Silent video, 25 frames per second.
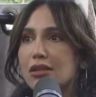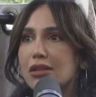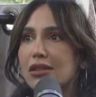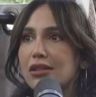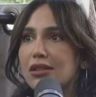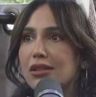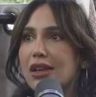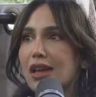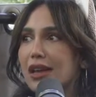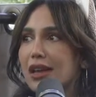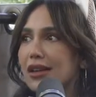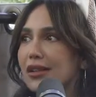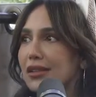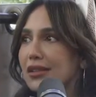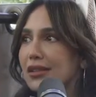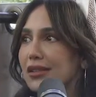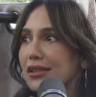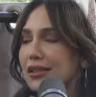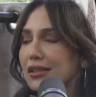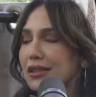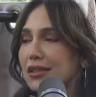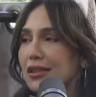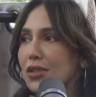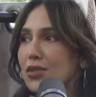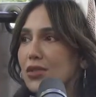Yeah,
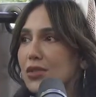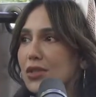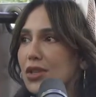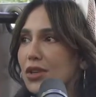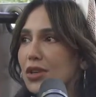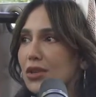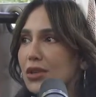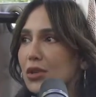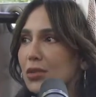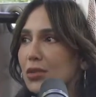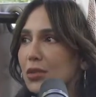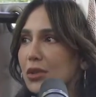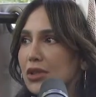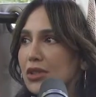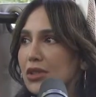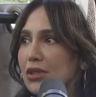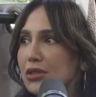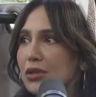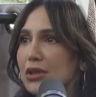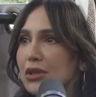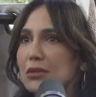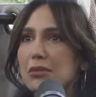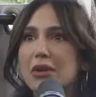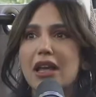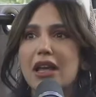I was the only one to,
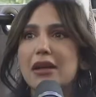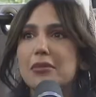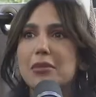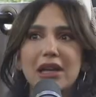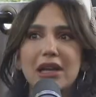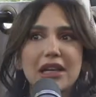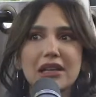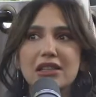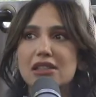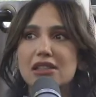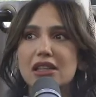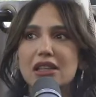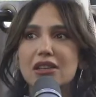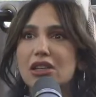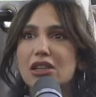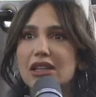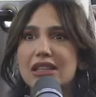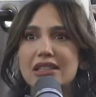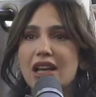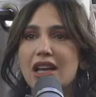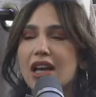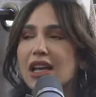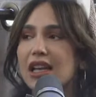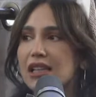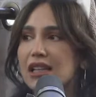in like my
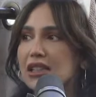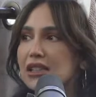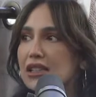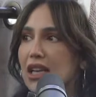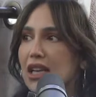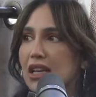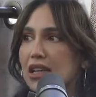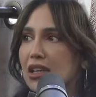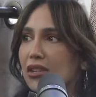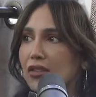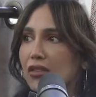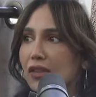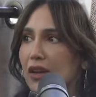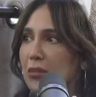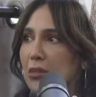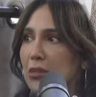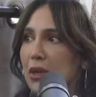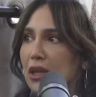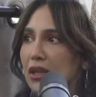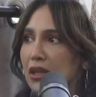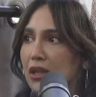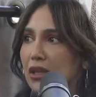entire extended family.